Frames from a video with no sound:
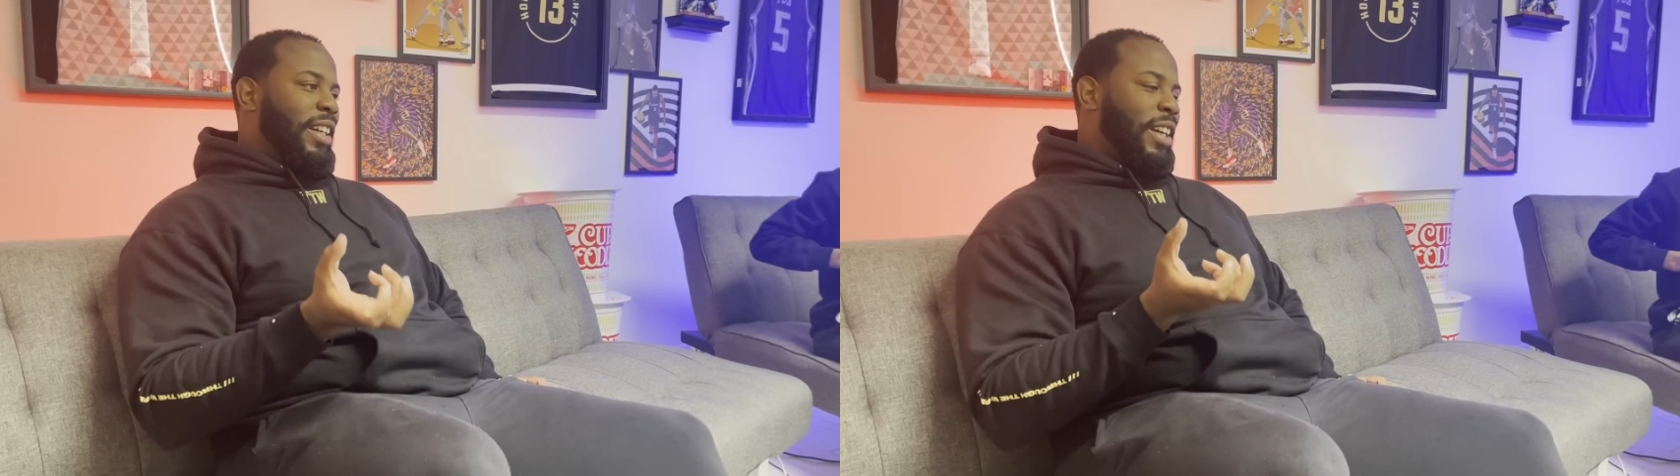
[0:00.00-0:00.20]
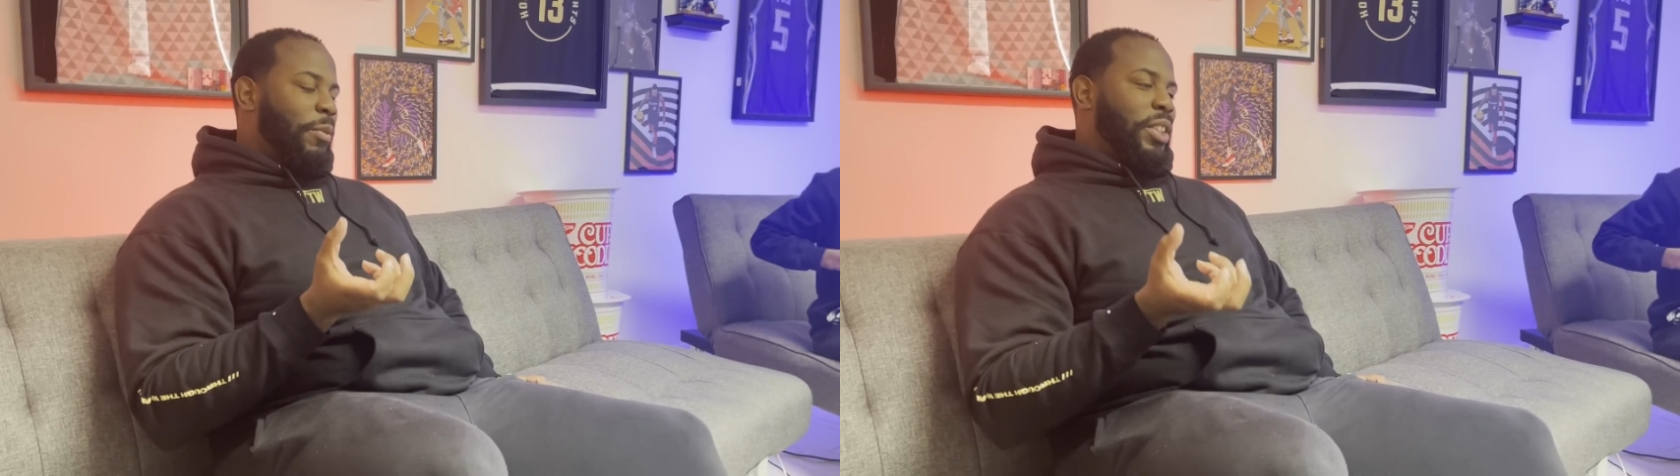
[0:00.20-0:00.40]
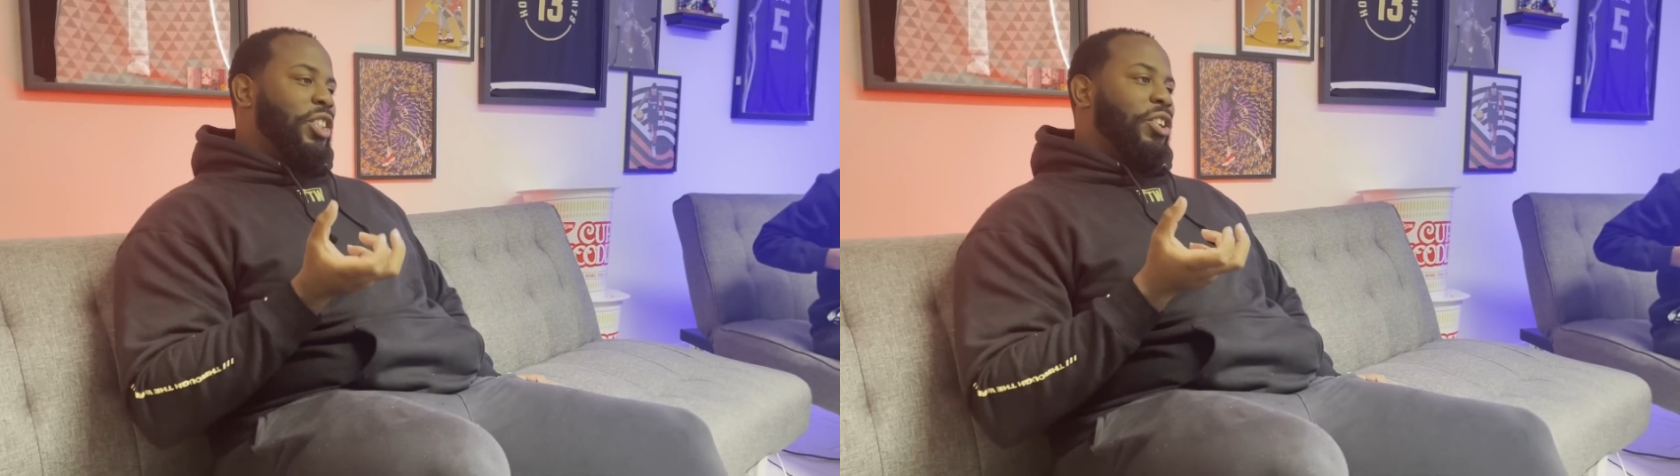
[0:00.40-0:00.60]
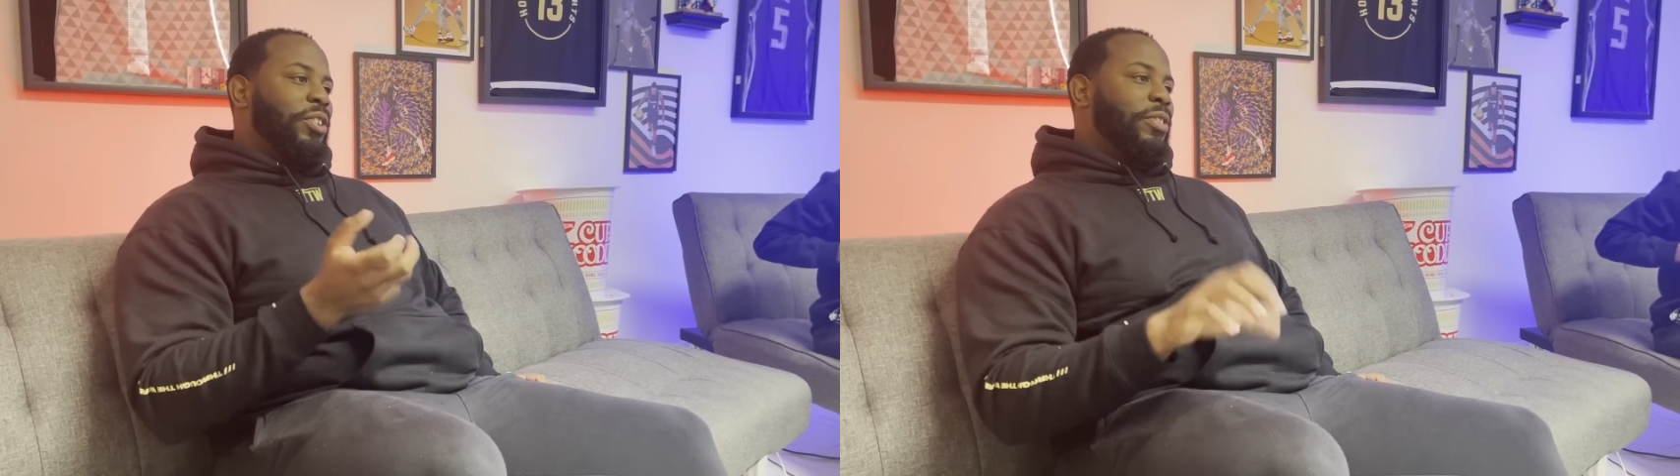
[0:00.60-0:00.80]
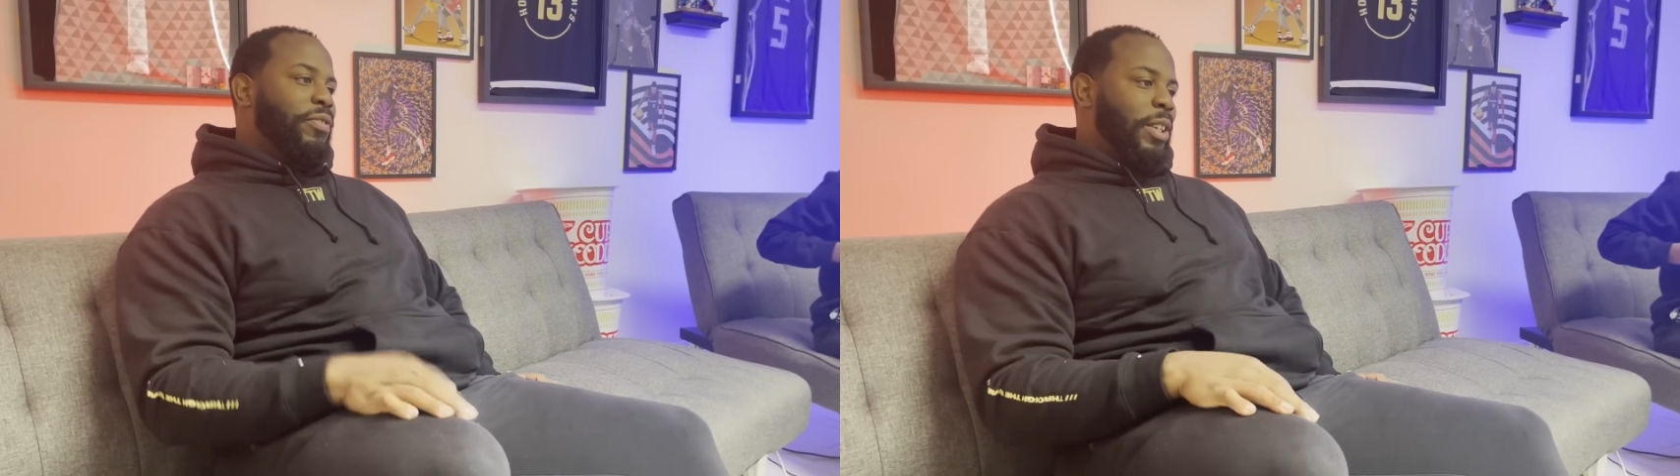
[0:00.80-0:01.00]
a
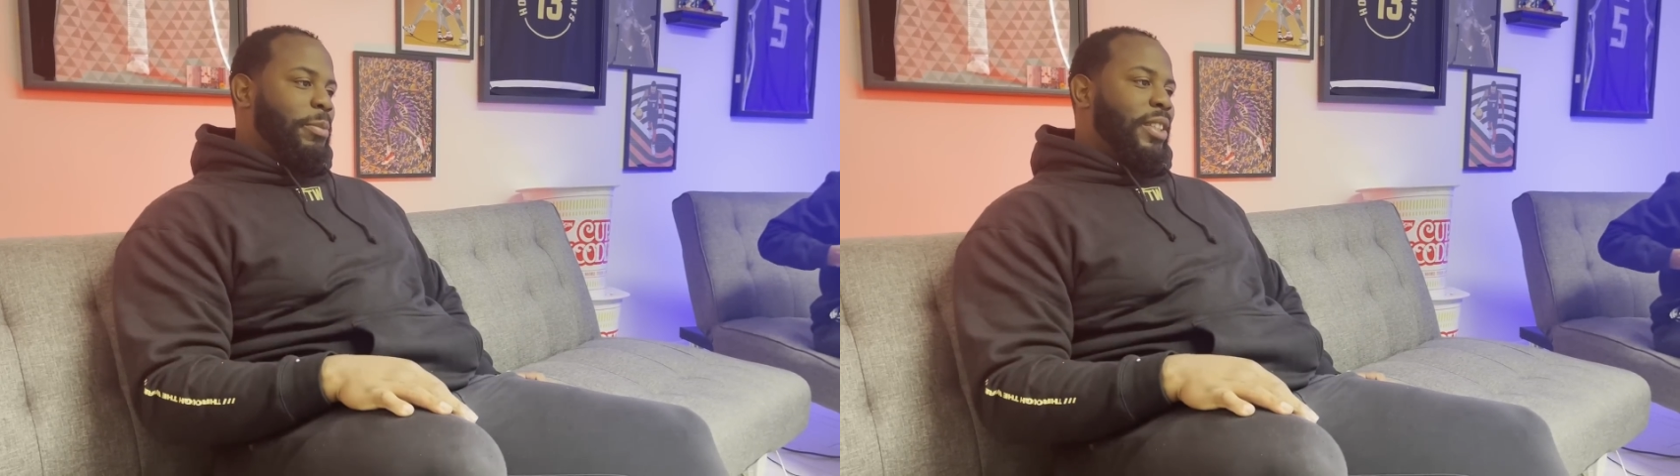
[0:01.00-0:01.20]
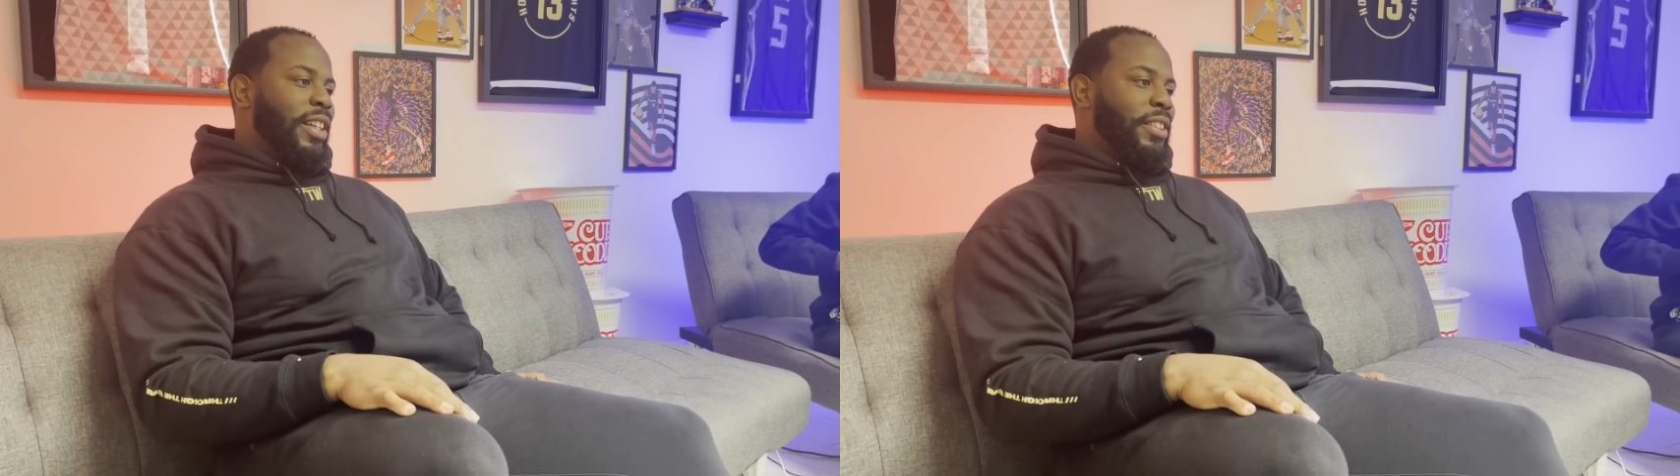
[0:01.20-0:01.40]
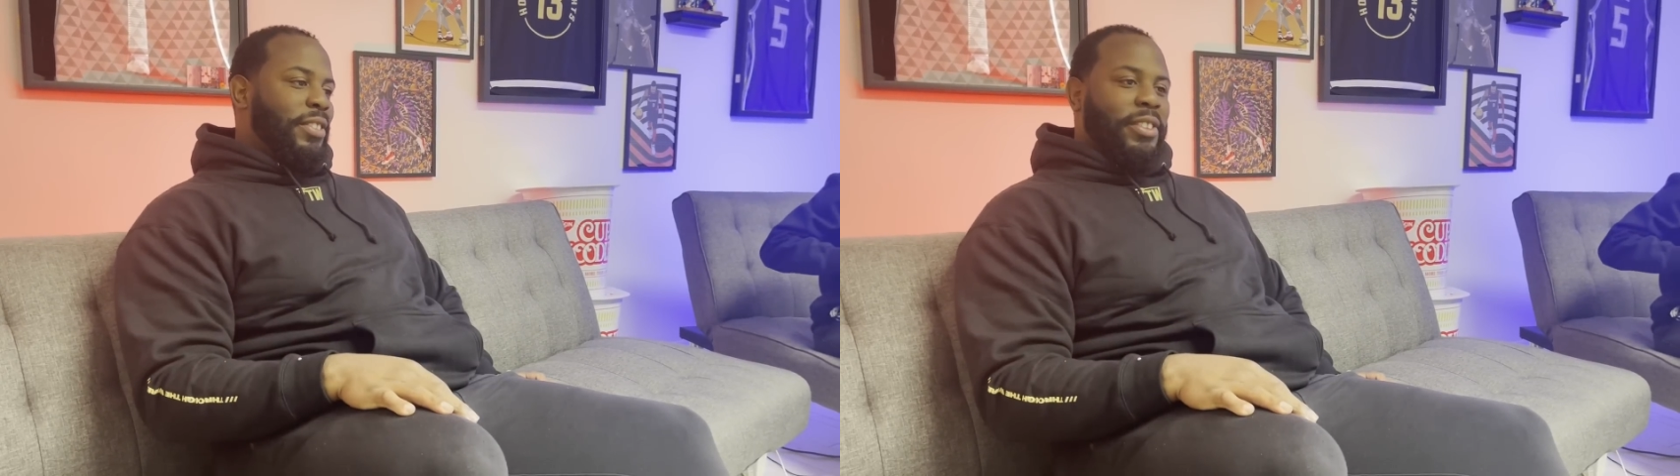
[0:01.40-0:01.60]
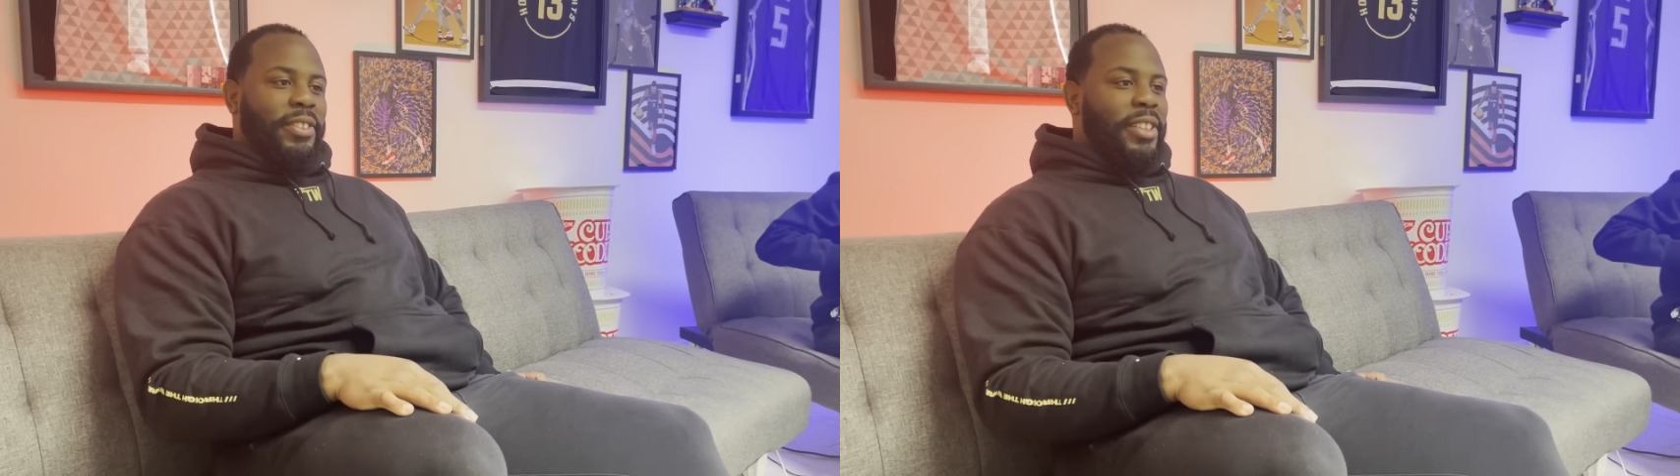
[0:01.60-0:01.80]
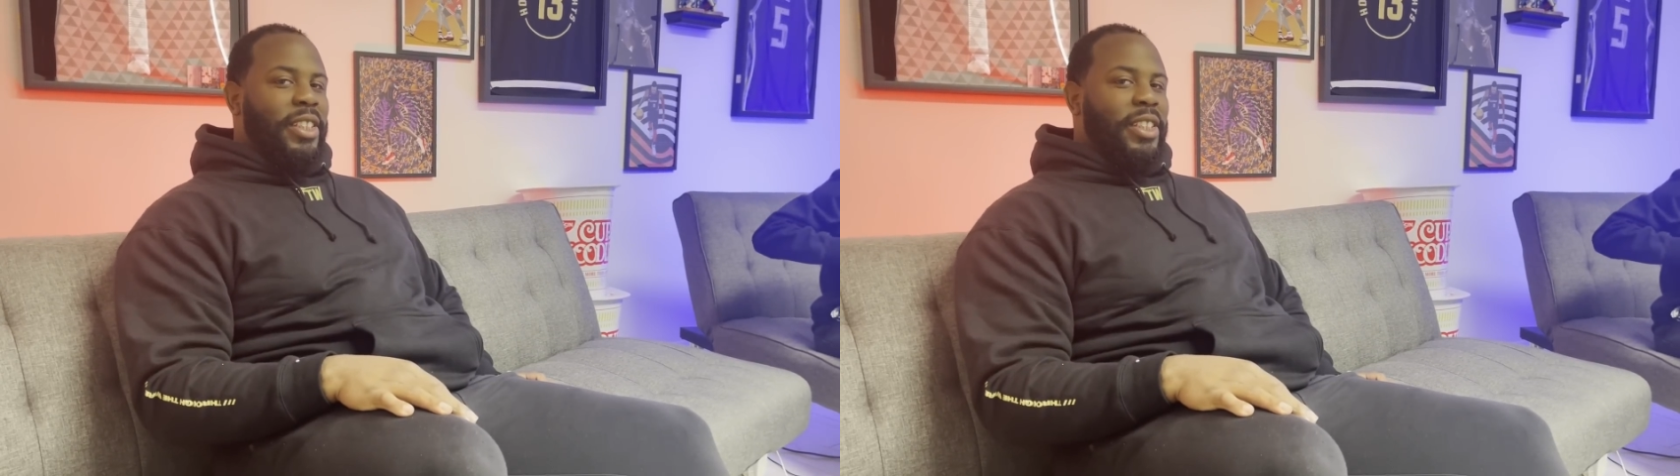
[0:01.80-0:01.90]
return from it. I don't know.